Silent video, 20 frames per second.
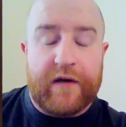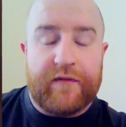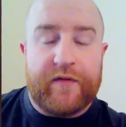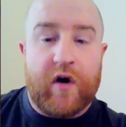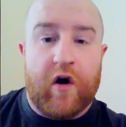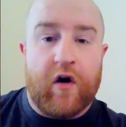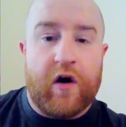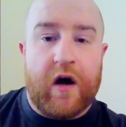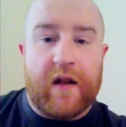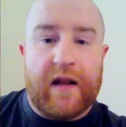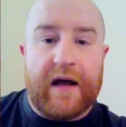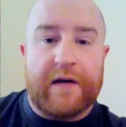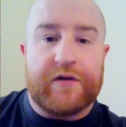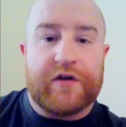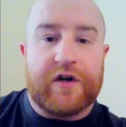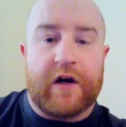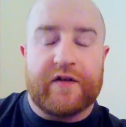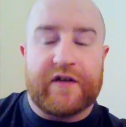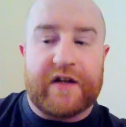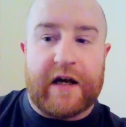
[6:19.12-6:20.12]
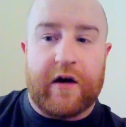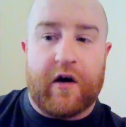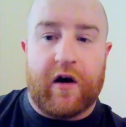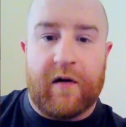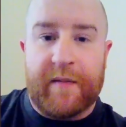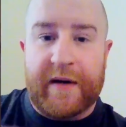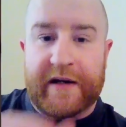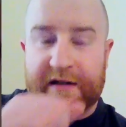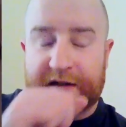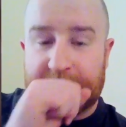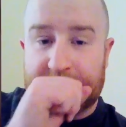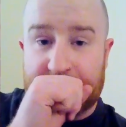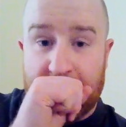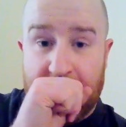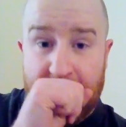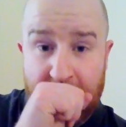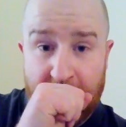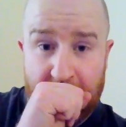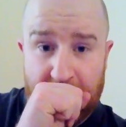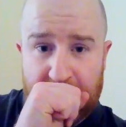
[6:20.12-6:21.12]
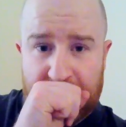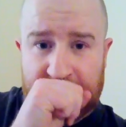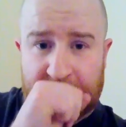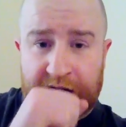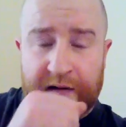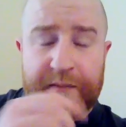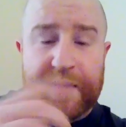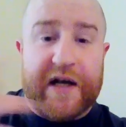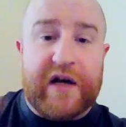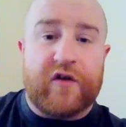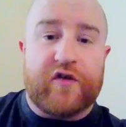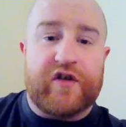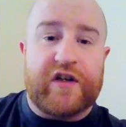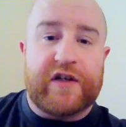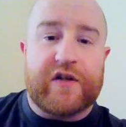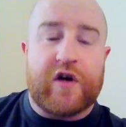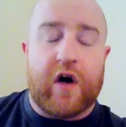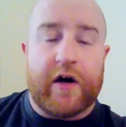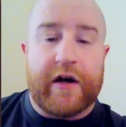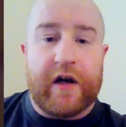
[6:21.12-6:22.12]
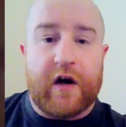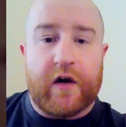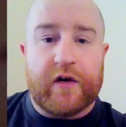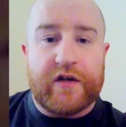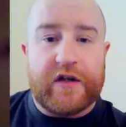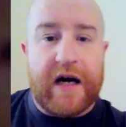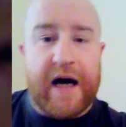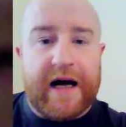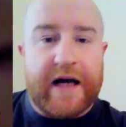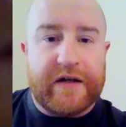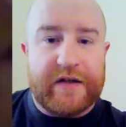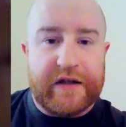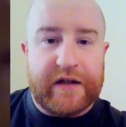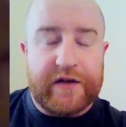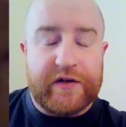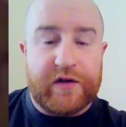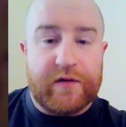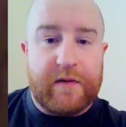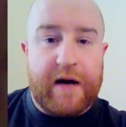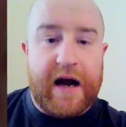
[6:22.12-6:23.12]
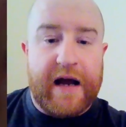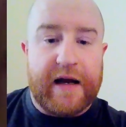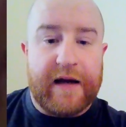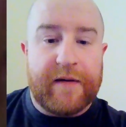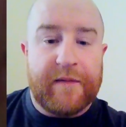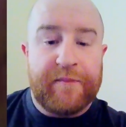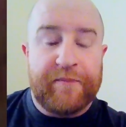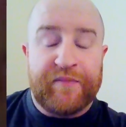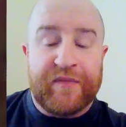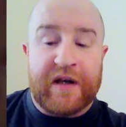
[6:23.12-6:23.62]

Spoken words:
If you're not allowed to contact your missus because she's got you on charges, right?